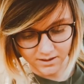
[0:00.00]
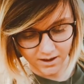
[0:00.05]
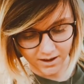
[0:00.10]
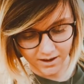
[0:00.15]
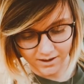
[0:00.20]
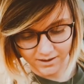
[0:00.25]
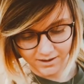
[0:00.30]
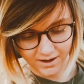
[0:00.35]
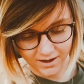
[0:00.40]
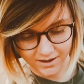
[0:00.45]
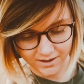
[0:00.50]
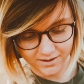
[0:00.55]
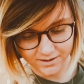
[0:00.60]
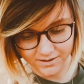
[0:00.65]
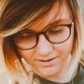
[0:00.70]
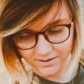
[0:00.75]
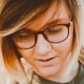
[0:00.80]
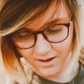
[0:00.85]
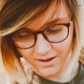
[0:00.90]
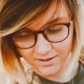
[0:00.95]

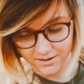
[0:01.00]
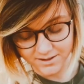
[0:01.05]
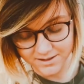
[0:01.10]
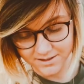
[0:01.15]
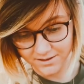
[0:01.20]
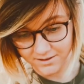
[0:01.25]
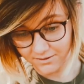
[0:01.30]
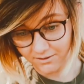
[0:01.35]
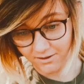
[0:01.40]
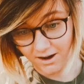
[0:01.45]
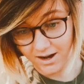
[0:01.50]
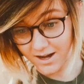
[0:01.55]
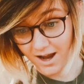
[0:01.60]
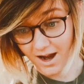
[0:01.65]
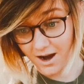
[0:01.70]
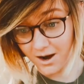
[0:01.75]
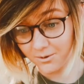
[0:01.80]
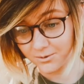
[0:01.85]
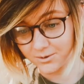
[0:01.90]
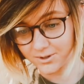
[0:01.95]
at least right
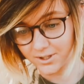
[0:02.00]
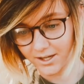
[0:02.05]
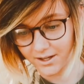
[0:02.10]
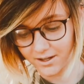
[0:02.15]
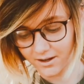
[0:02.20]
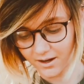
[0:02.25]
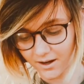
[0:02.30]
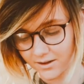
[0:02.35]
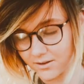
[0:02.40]
now, like,